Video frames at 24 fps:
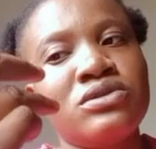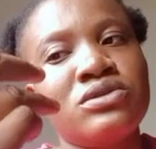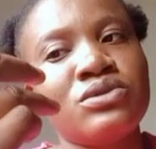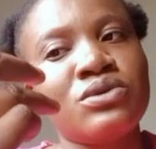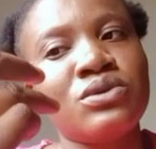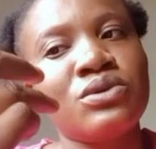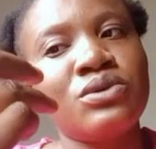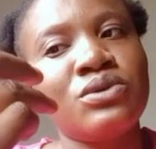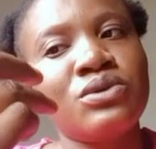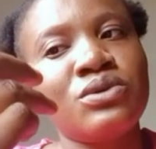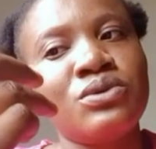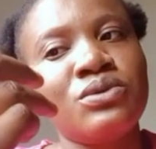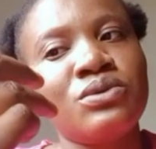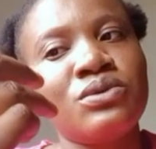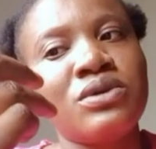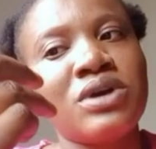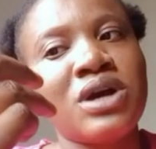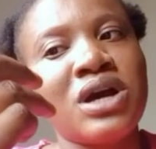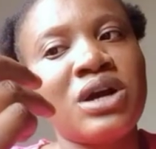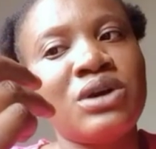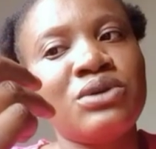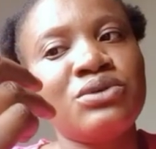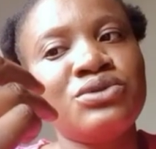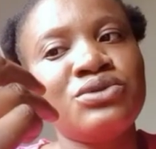so
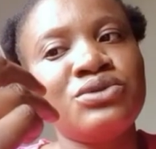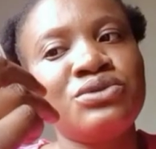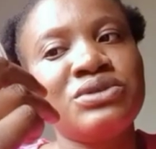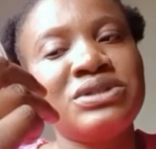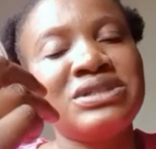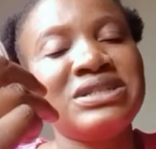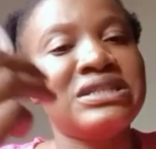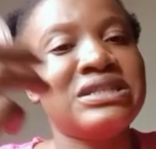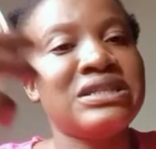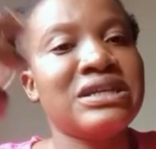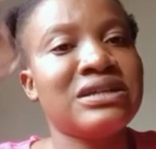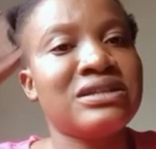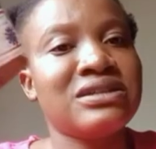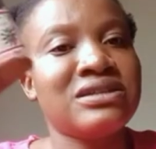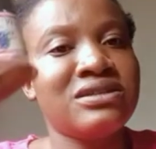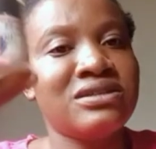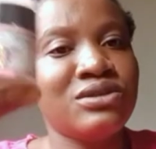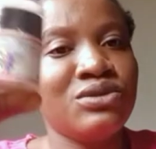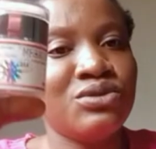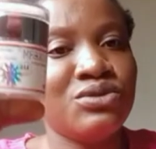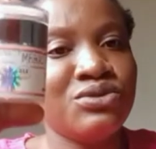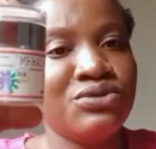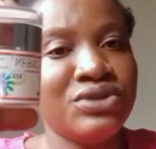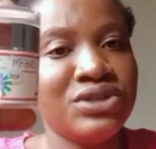how do you detect
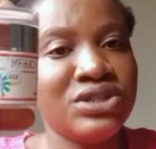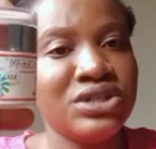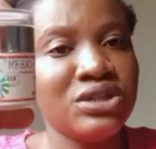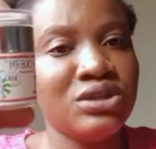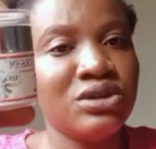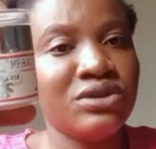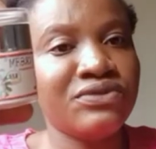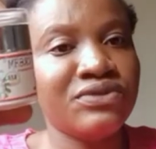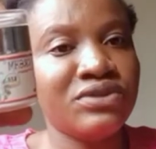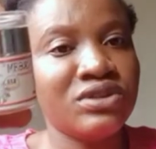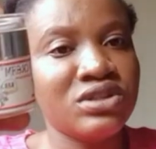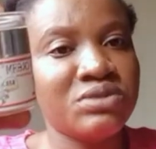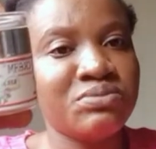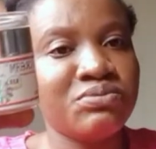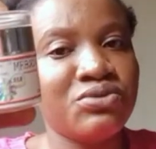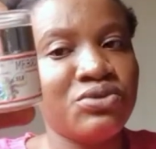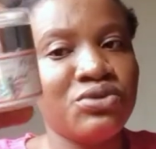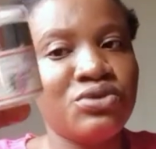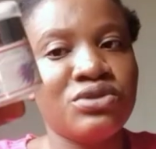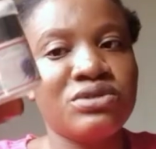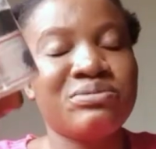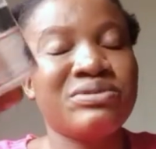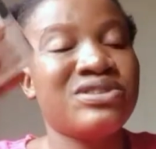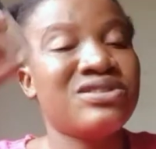the origin of this
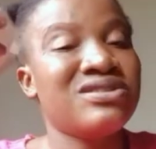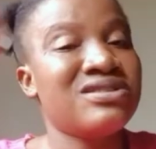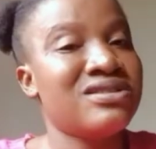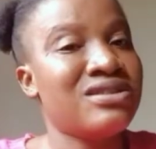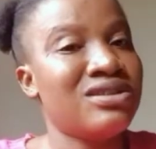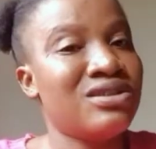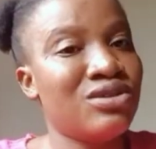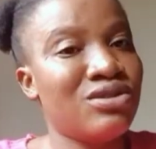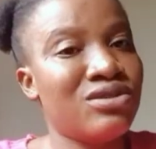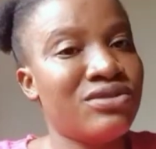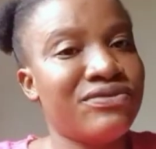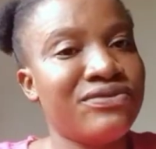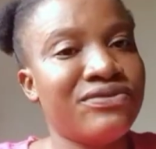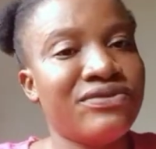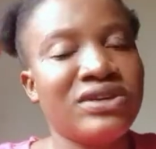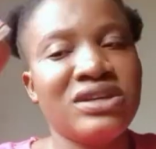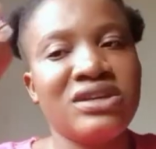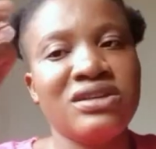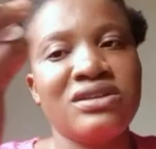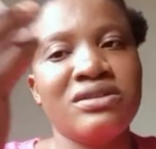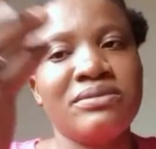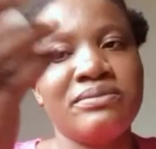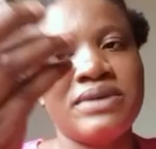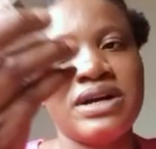product because there's a lot of
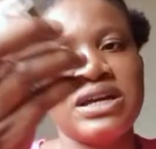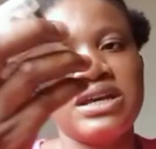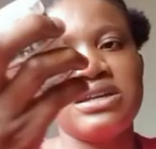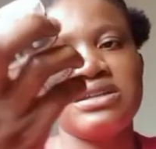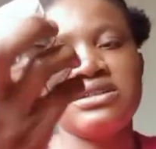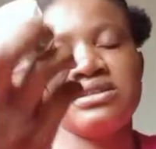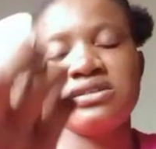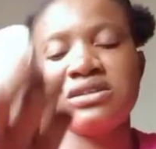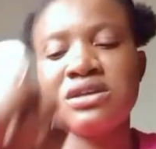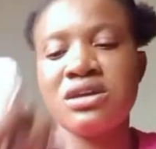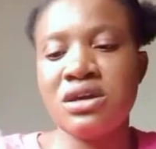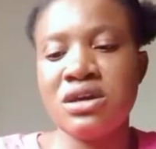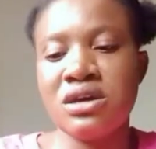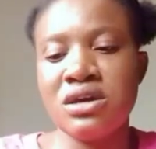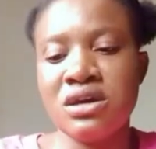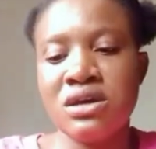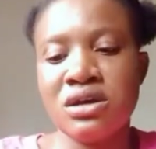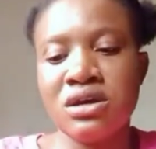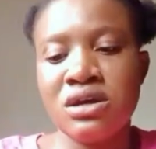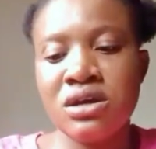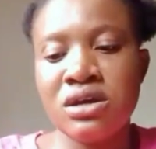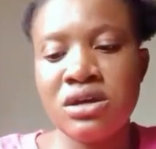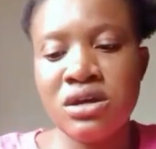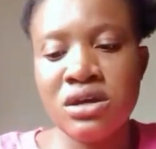fake in the market
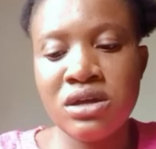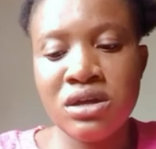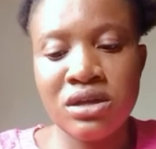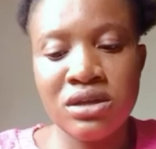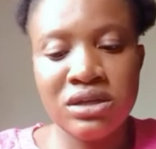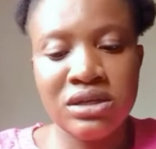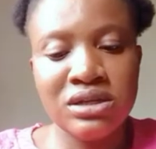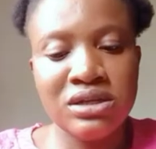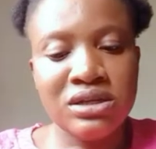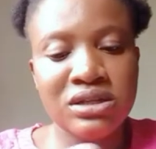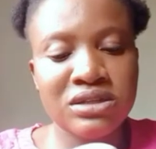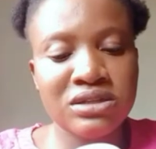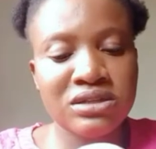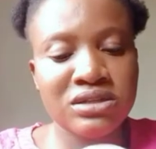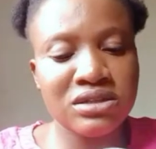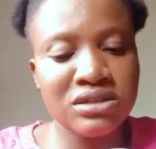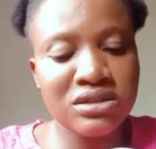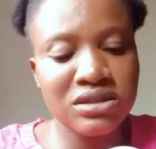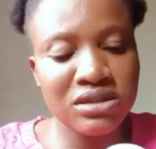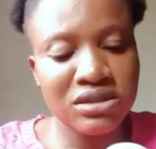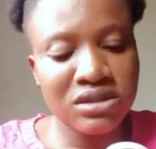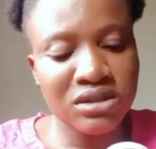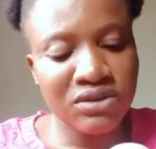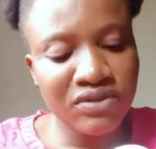this
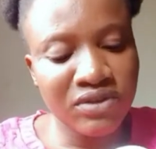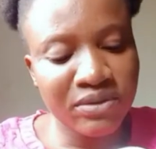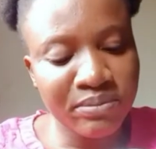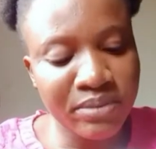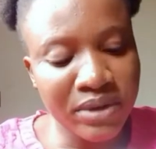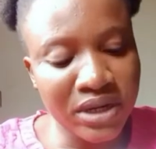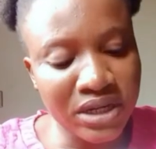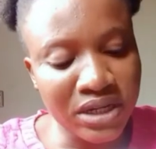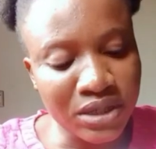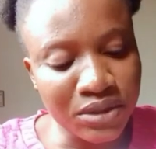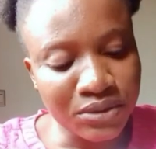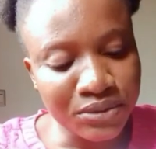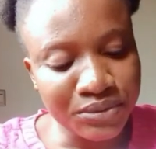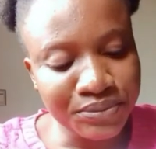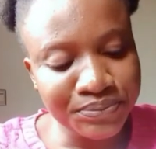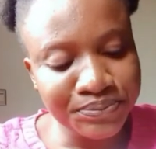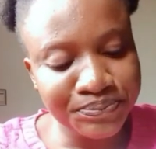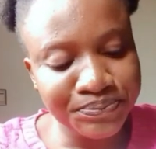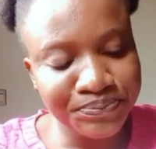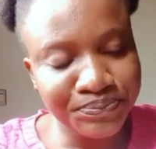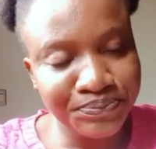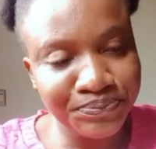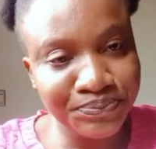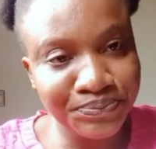silver panel
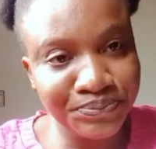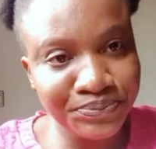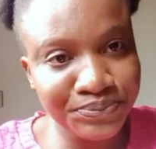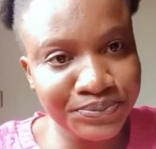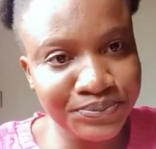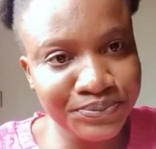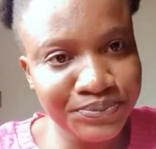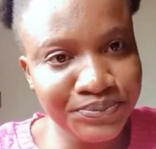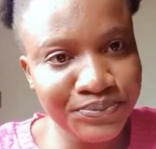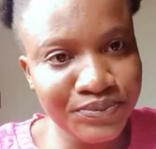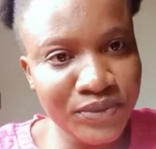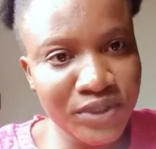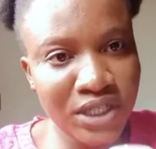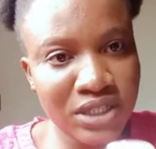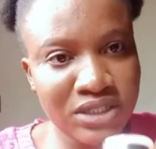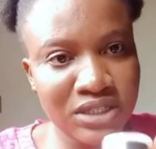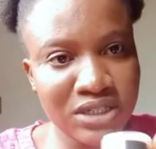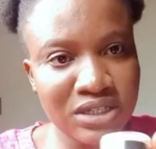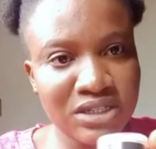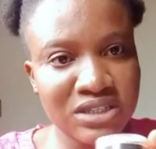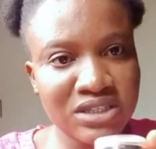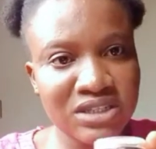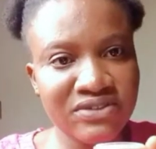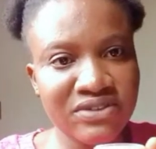
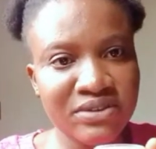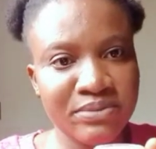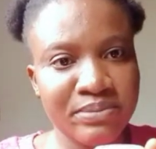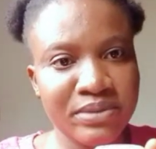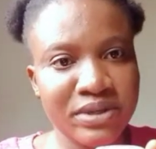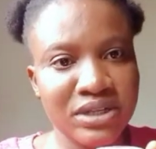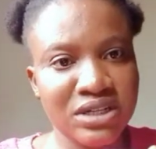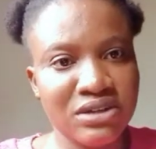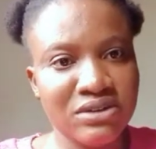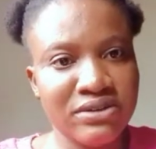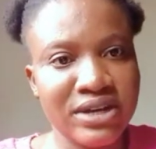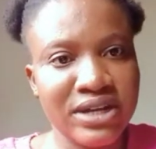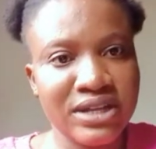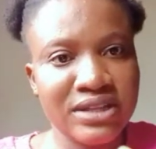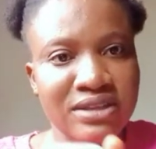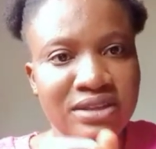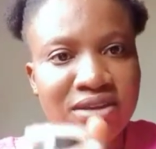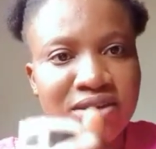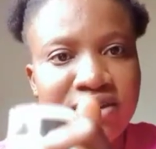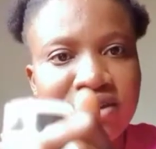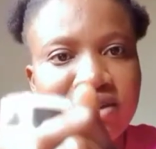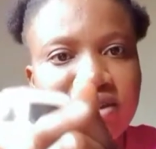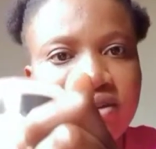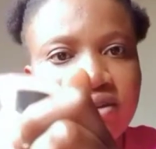see the silver panel right
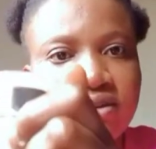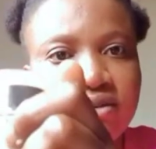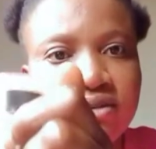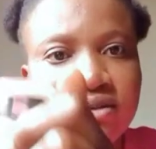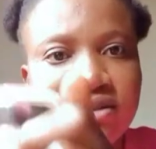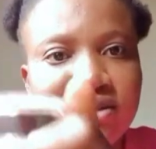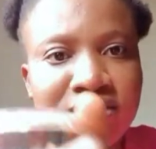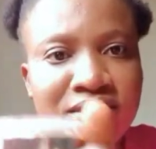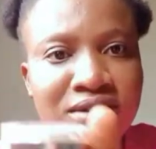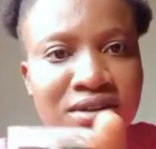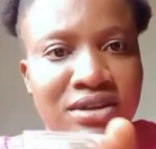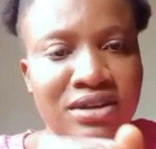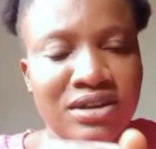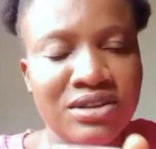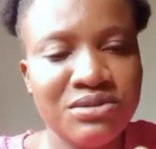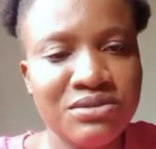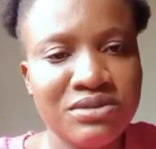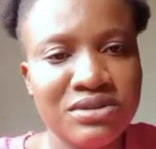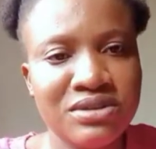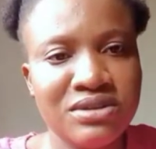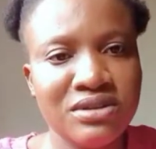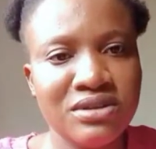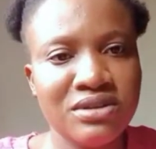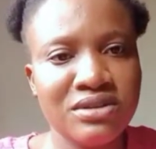there can you
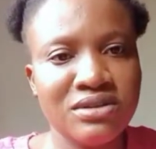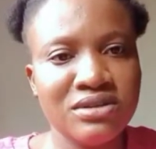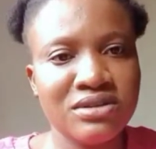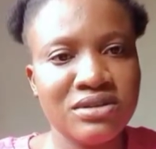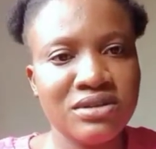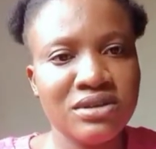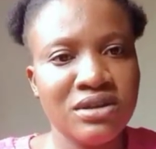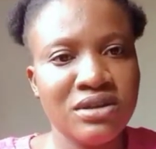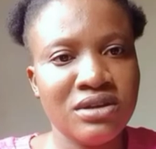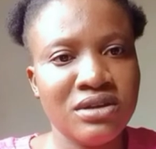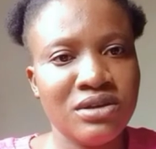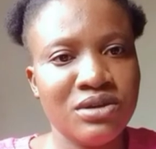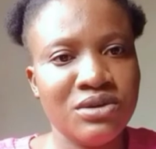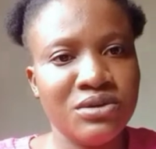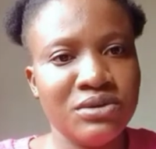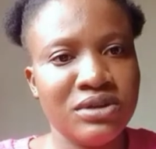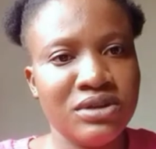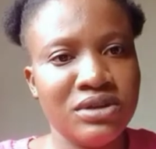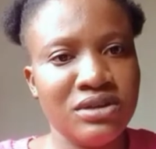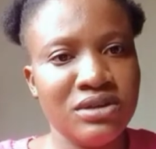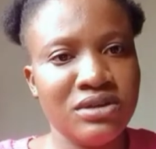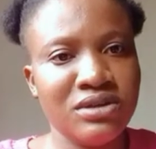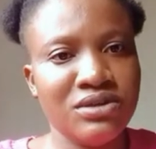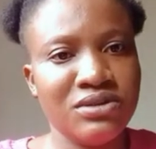see it
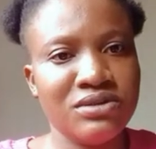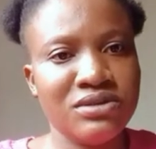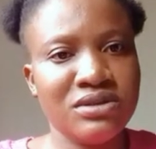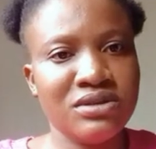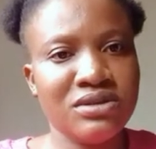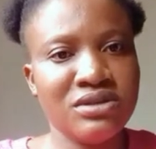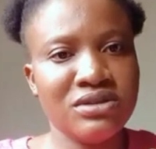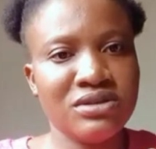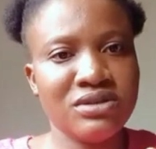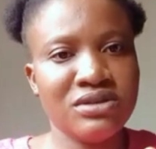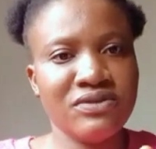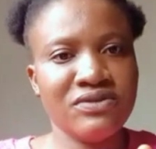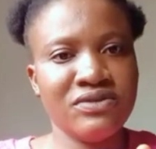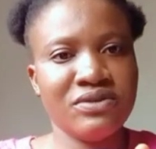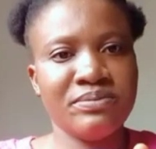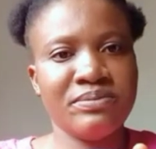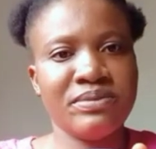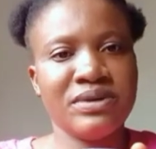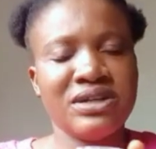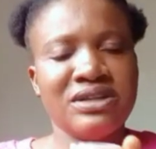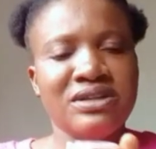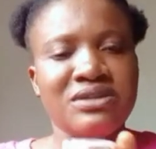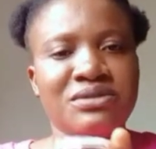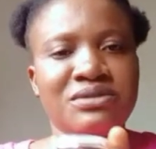okay you see the silver
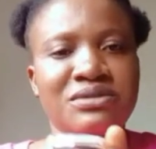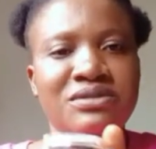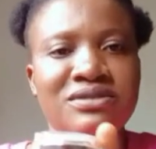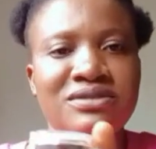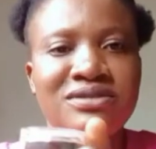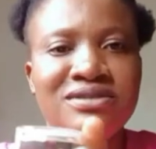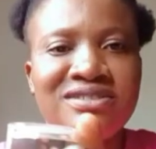panel